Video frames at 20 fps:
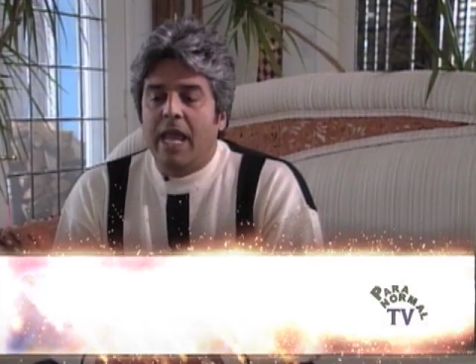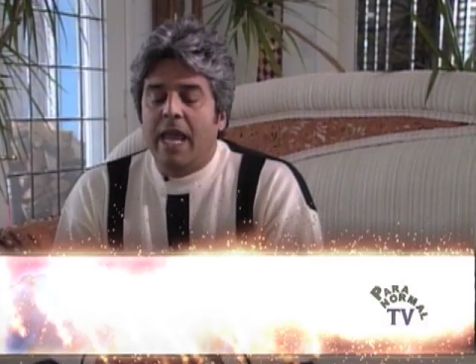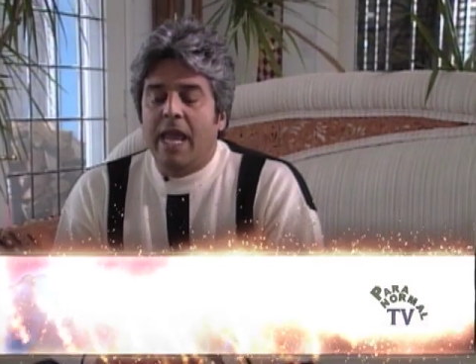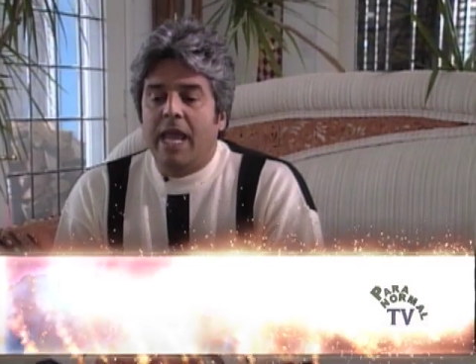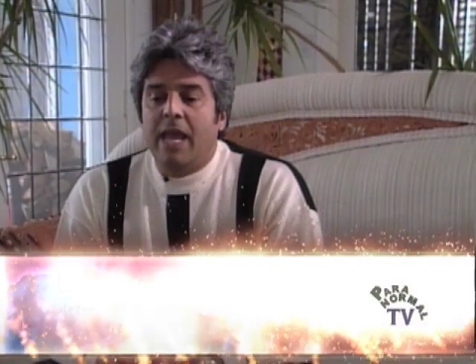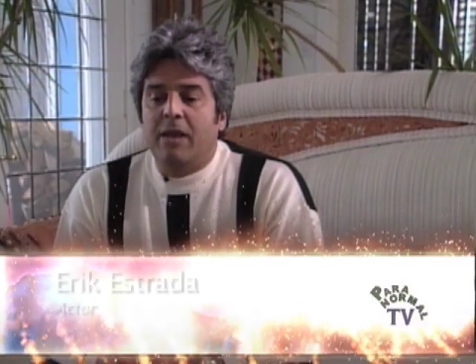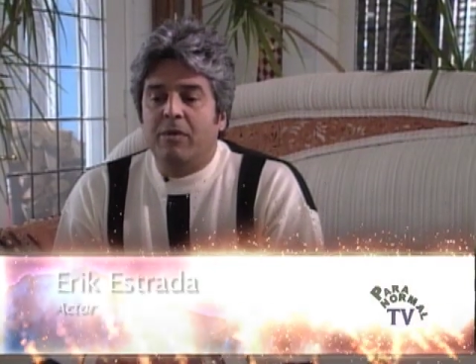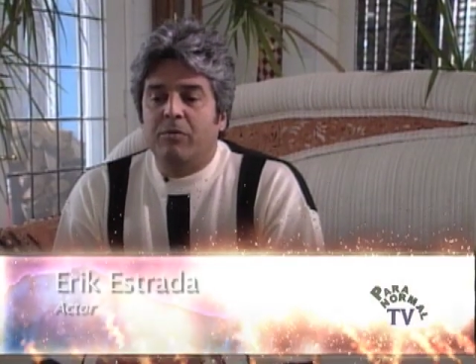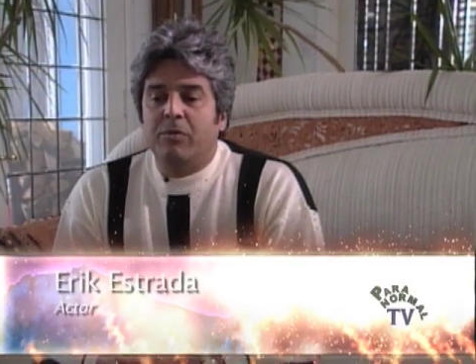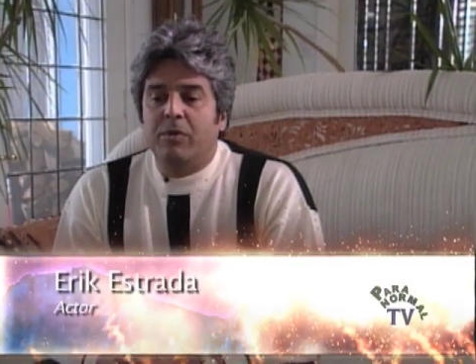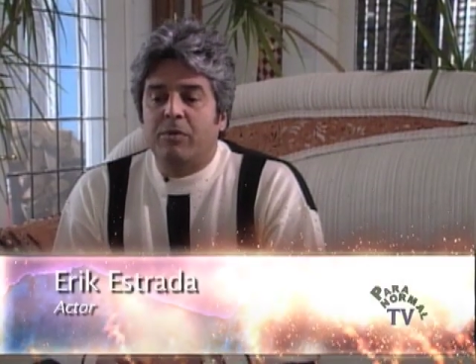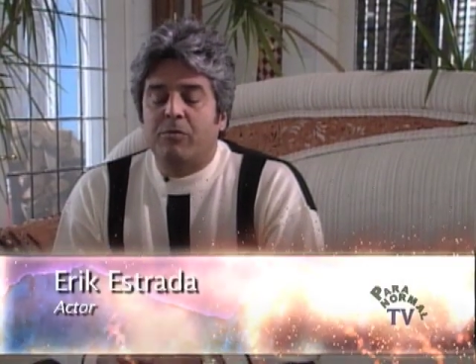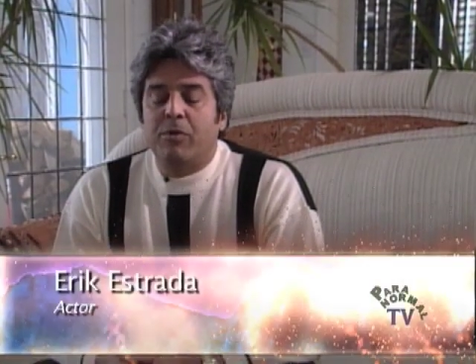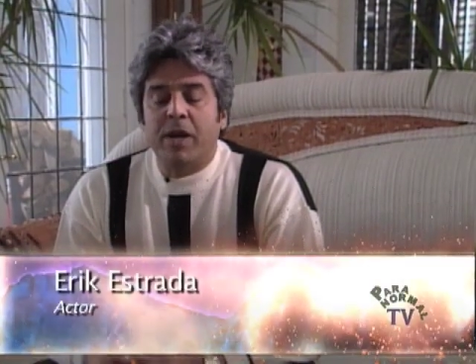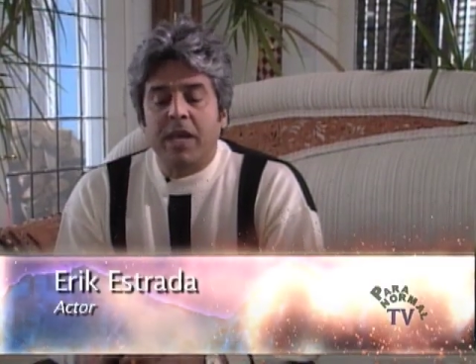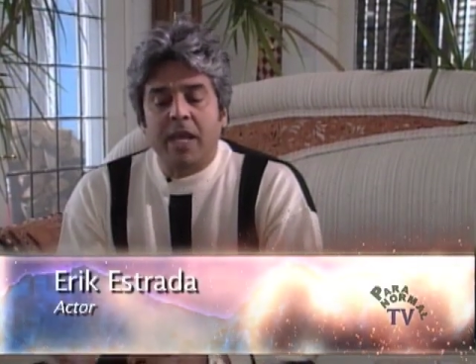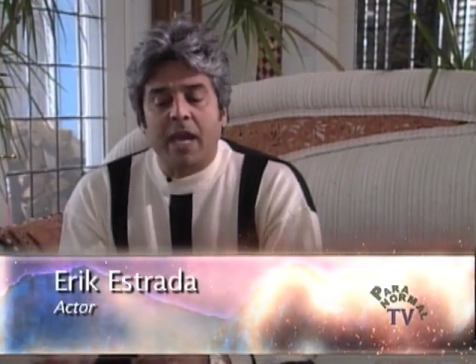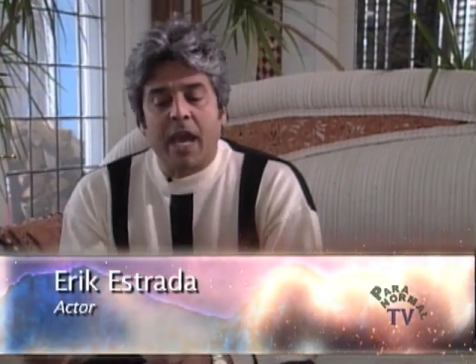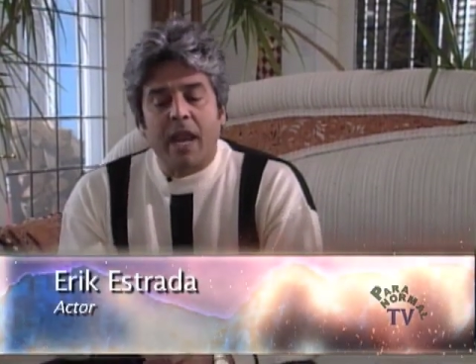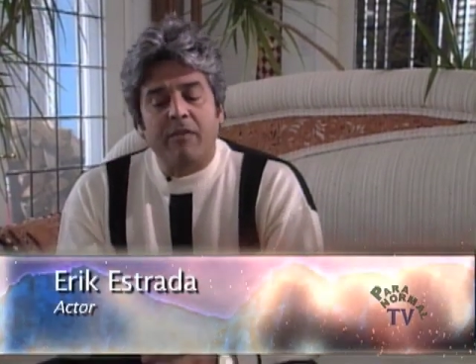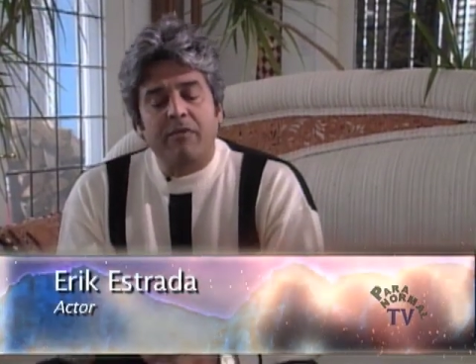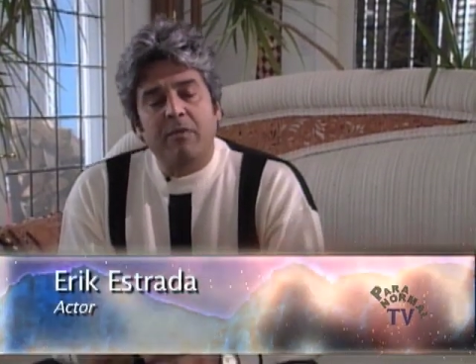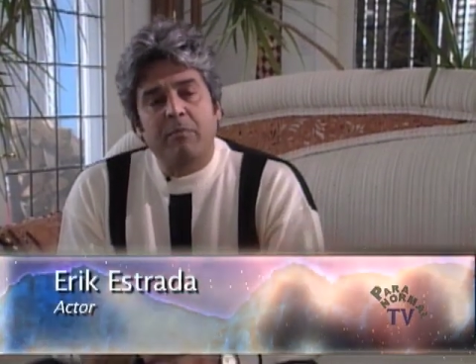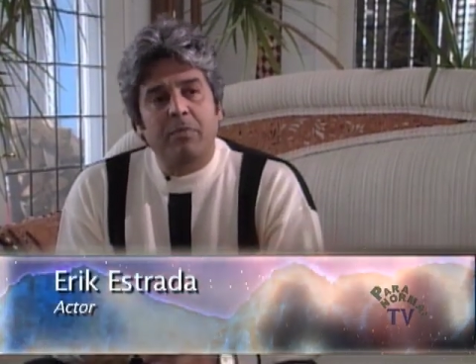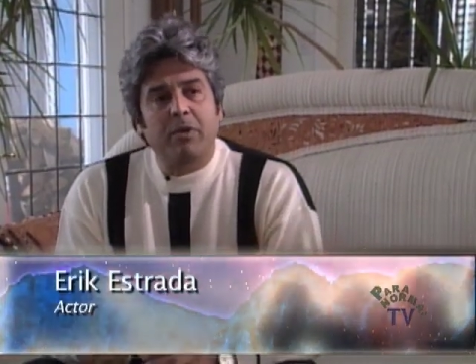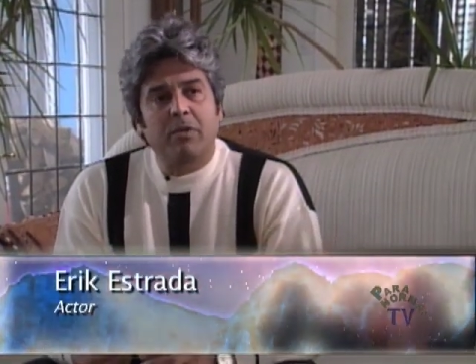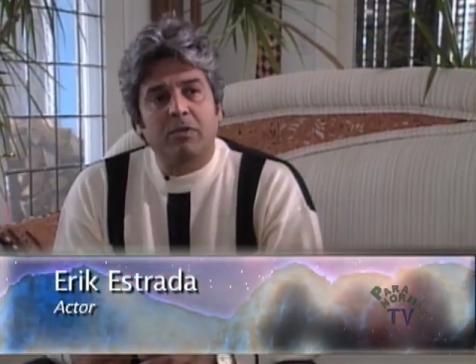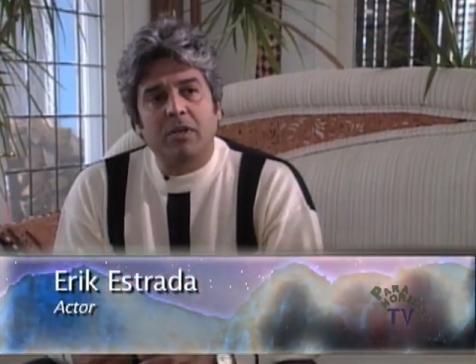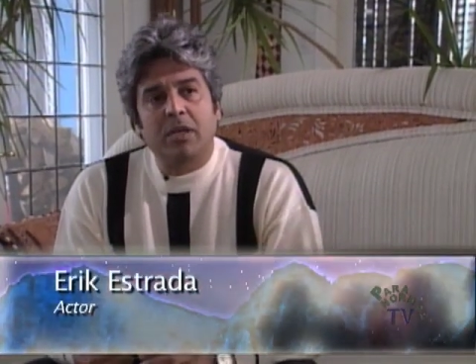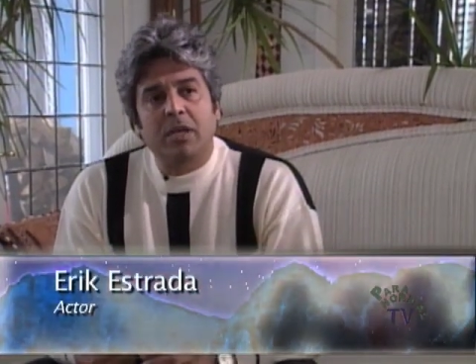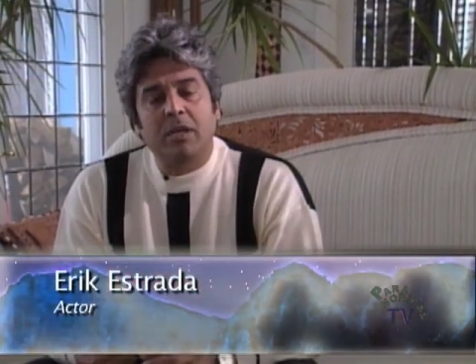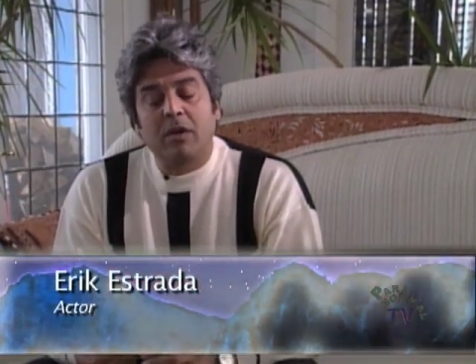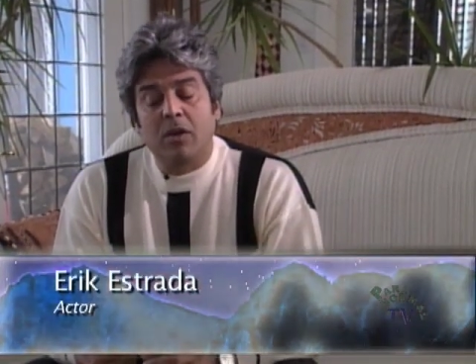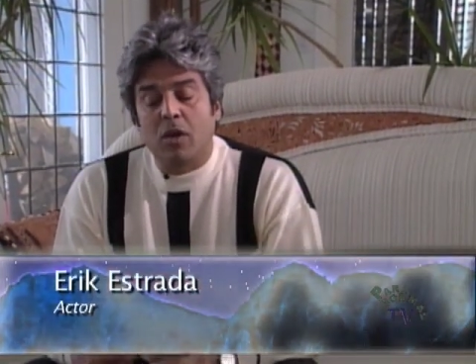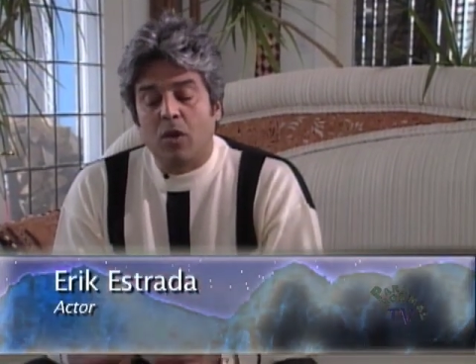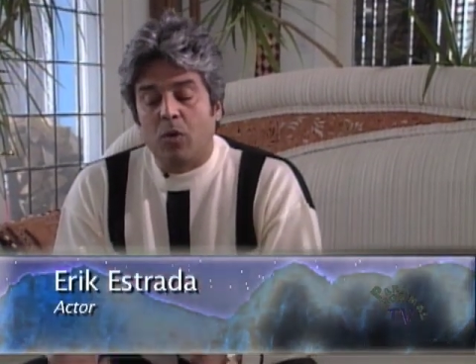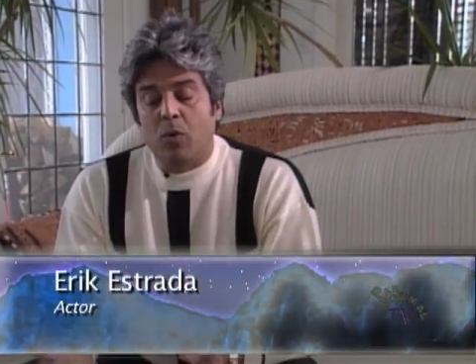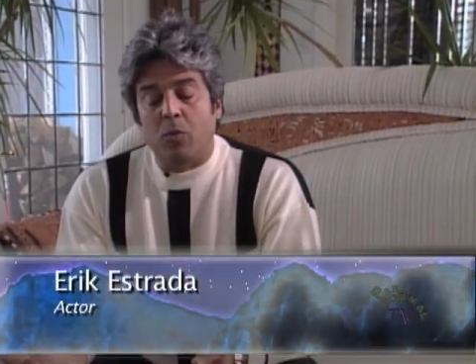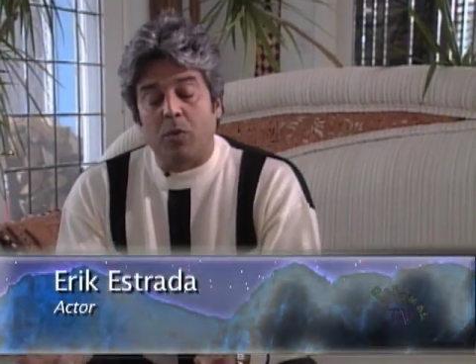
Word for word: and we're running out of a building,